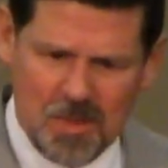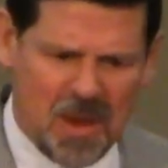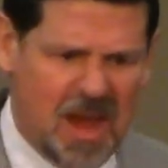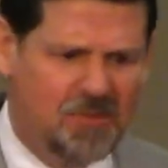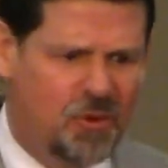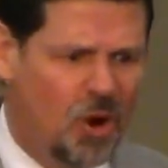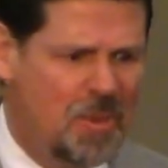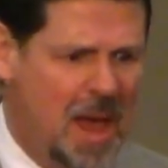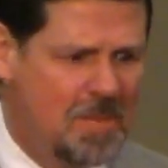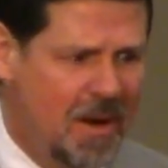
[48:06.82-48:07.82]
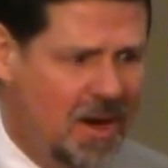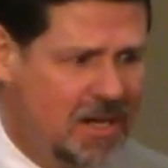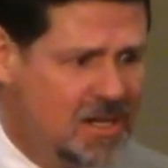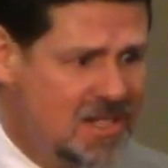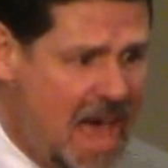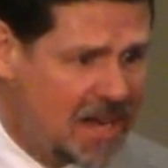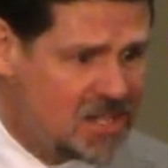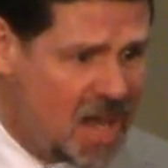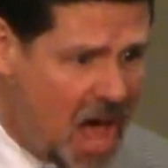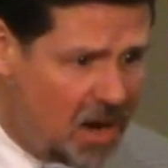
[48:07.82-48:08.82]
paid for by American
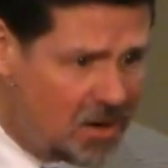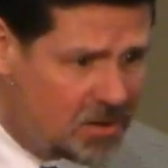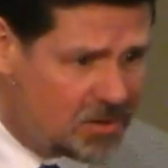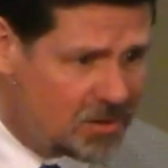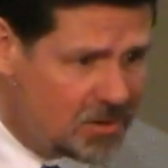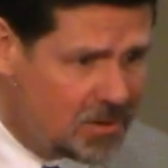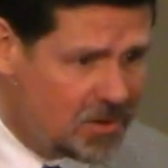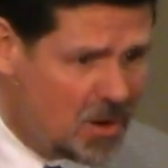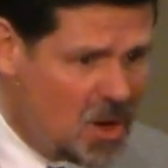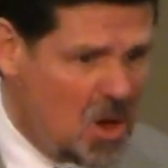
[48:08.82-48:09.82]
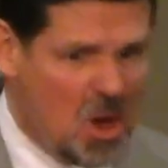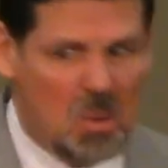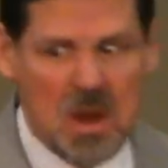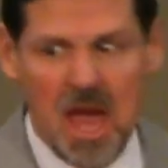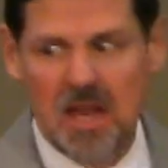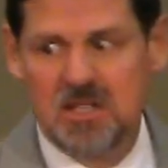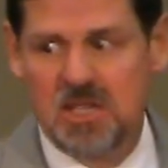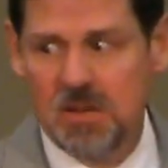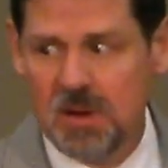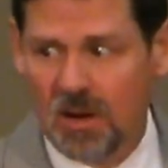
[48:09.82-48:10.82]
tax dollars. We had a
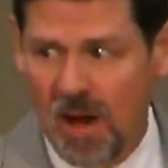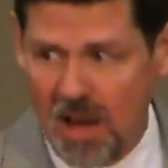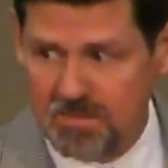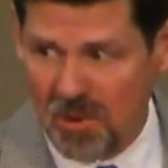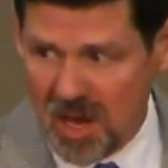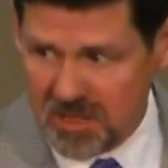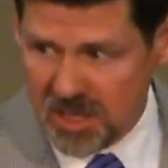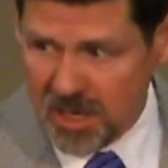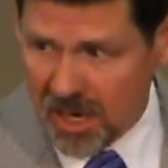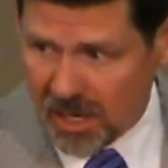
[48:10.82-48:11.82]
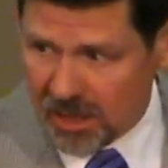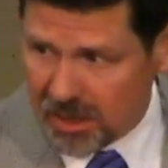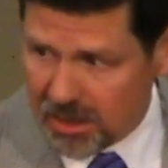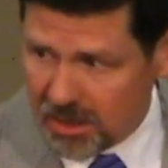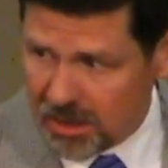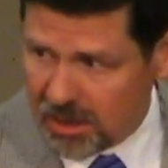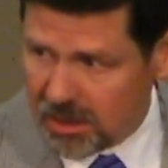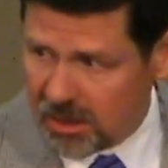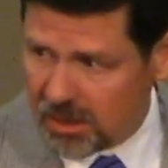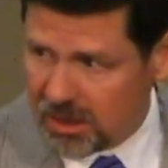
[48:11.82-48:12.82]
Democrat president.
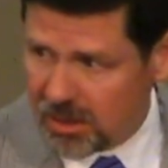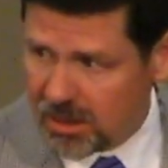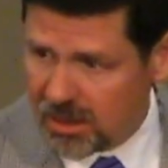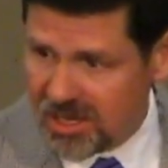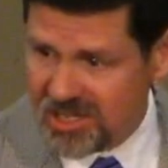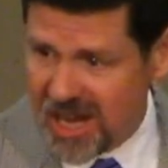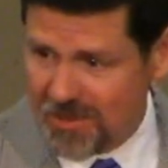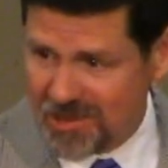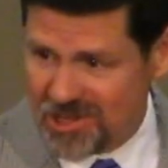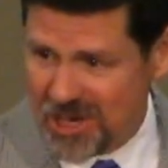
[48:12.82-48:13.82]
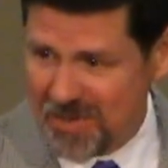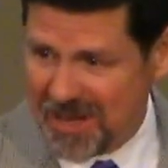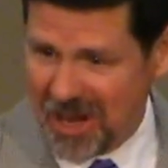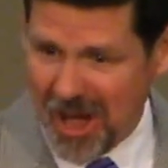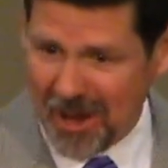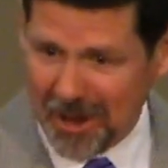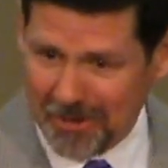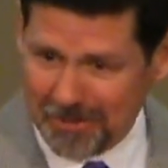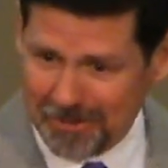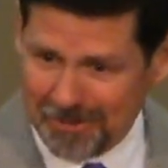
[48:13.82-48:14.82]
His name was Jimmy Carter.
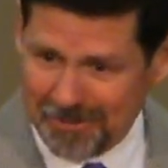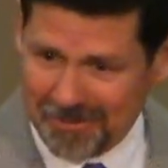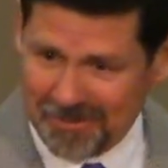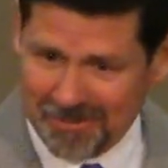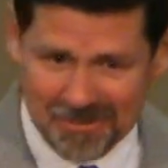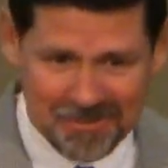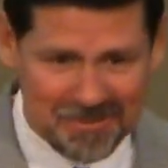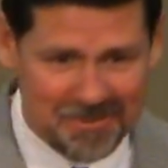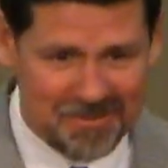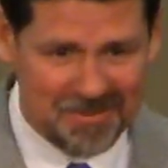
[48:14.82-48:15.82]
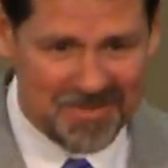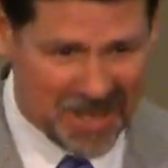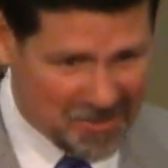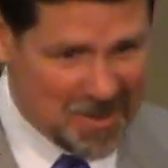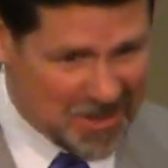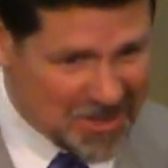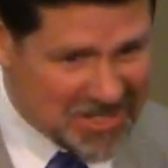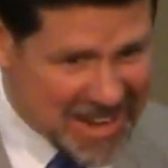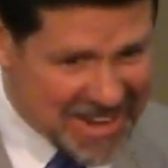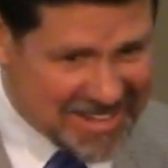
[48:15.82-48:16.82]
You remember
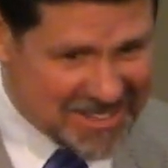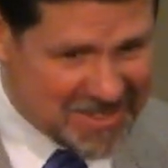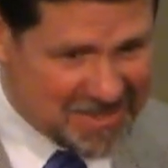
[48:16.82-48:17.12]
those days?